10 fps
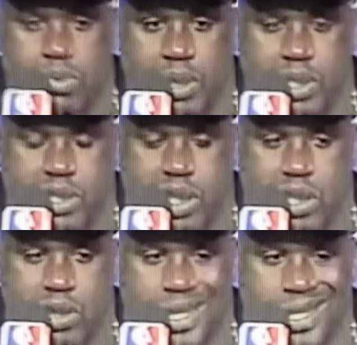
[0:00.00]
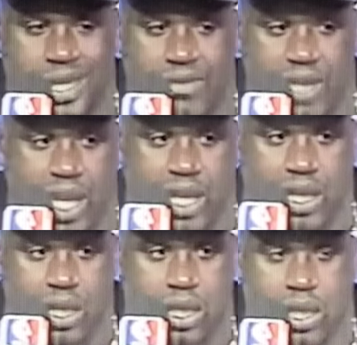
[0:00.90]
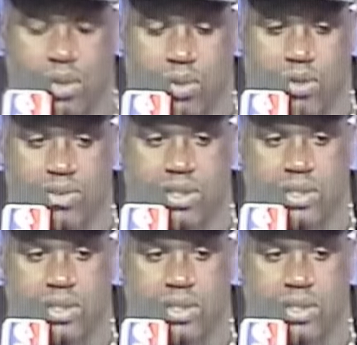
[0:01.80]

punch, and on any given night, any one of us could